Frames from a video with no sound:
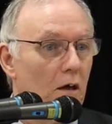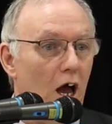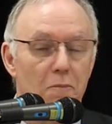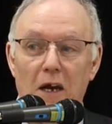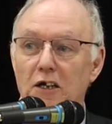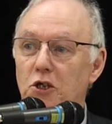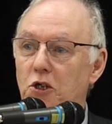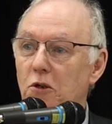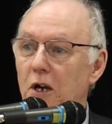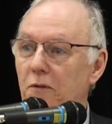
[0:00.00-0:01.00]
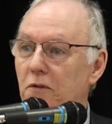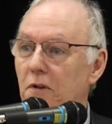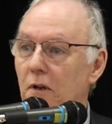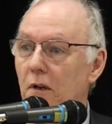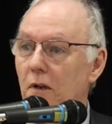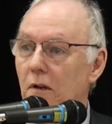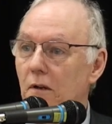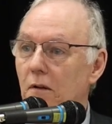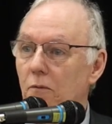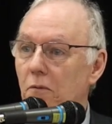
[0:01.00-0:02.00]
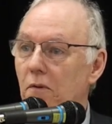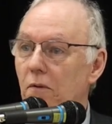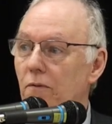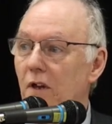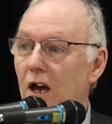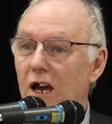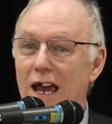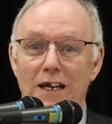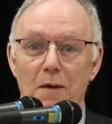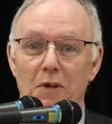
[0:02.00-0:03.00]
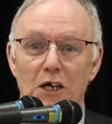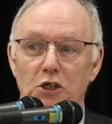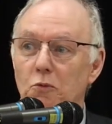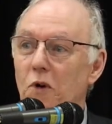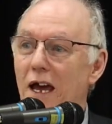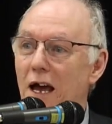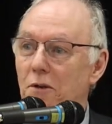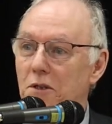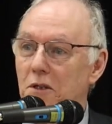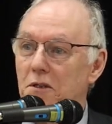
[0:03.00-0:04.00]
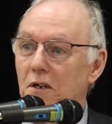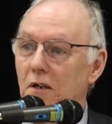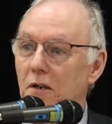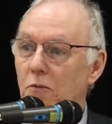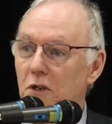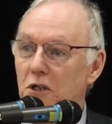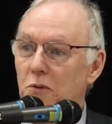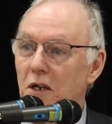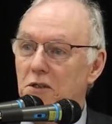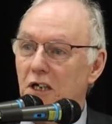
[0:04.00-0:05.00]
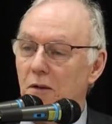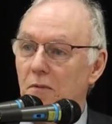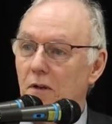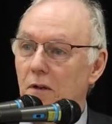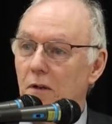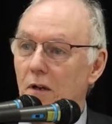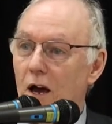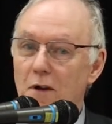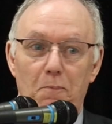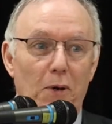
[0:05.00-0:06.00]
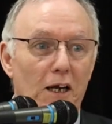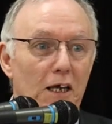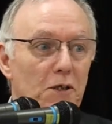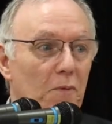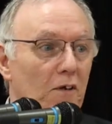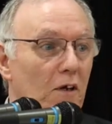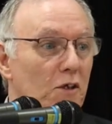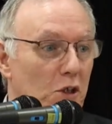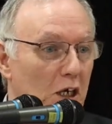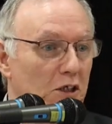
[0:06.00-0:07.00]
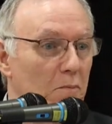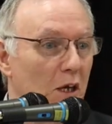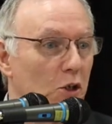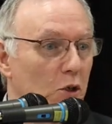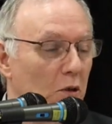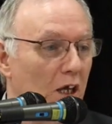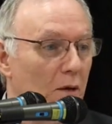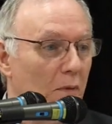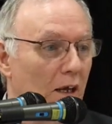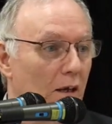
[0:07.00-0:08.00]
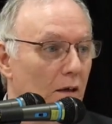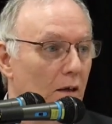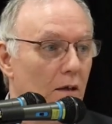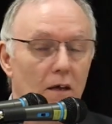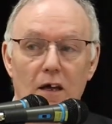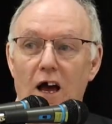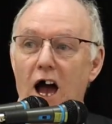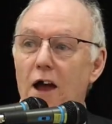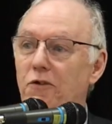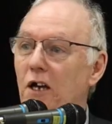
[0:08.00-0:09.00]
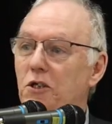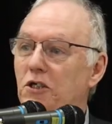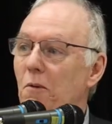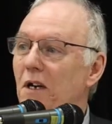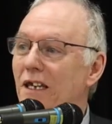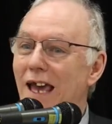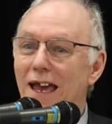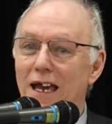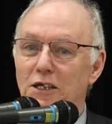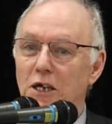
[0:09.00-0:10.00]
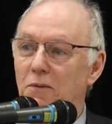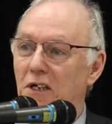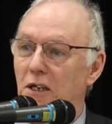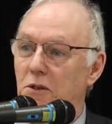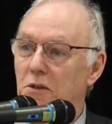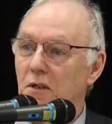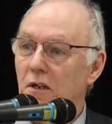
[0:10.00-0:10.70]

I've been in shoot ups in ammunition warehouses with a SWAT team. I've had policemen chasing me and shooting at me. I've done so many gang activities.